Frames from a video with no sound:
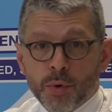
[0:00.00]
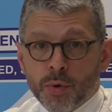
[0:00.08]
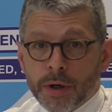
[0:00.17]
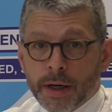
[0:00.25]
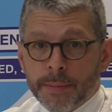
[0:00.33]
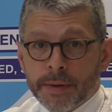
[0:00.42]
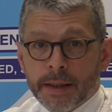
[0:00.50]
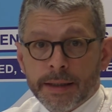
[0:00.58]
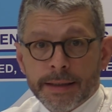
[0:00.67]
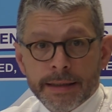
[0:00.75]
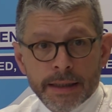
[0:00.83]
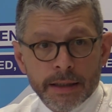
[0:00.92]
or
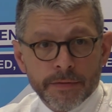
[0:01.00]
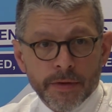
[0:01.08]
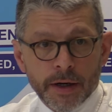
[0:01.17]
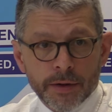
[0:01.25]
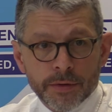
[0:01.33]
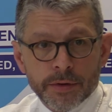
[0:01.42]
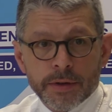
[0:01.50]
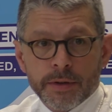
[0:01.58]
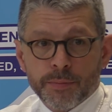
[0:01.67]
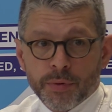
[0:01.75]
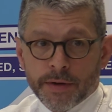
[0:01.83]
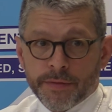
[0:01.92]
hepatitis C virus
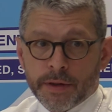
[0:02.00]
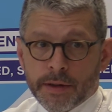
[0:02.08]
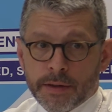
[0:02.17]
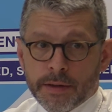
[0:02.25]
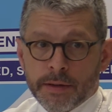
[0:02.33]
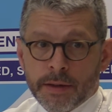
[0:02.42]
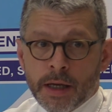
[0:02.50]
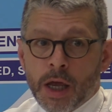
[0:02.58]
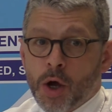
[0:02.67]
prevalence.